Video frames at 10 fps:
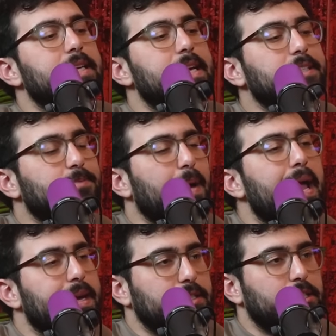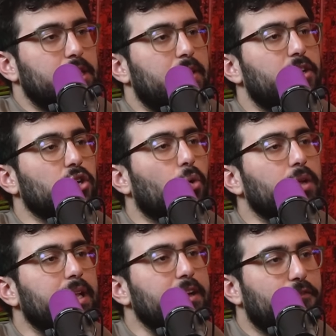his page. Oh, there's only
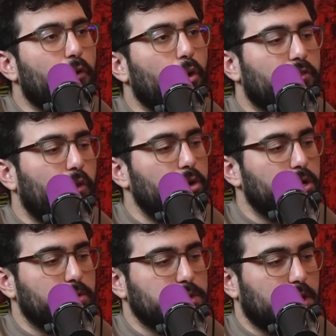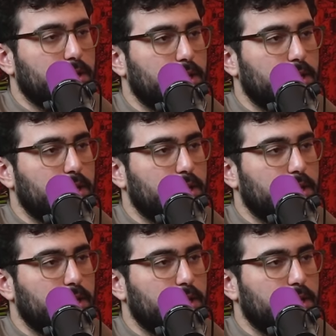like four photos on